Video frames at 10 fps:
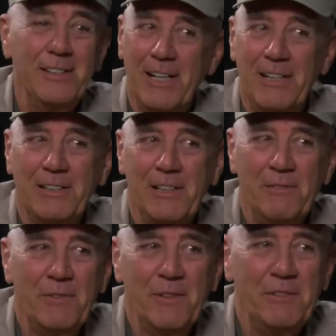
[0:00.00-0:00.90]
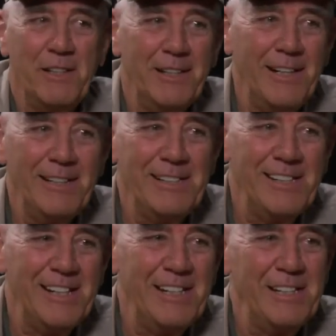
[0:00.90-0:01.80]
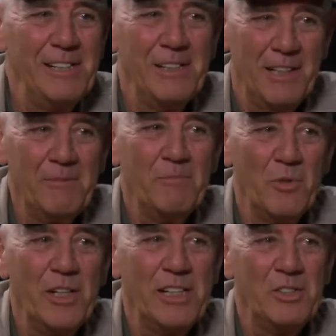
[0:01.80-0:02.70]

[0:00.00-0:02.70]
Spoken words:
the 1850 to 1880 Marine